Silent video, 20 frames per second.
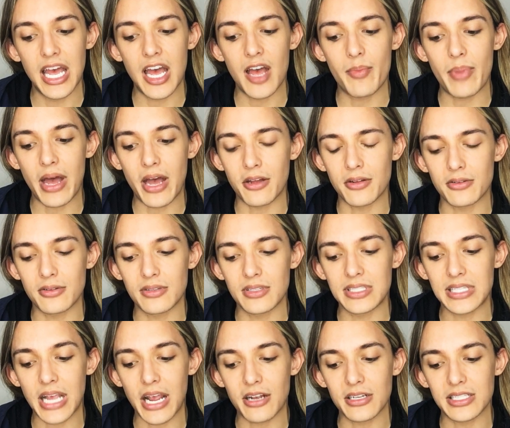about
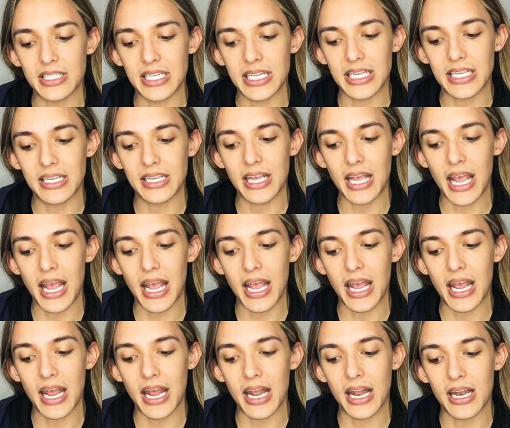scarcity
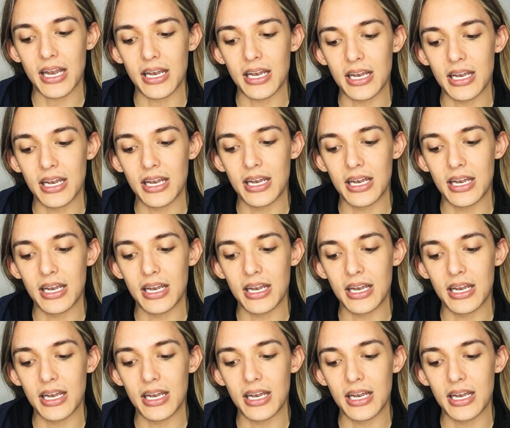and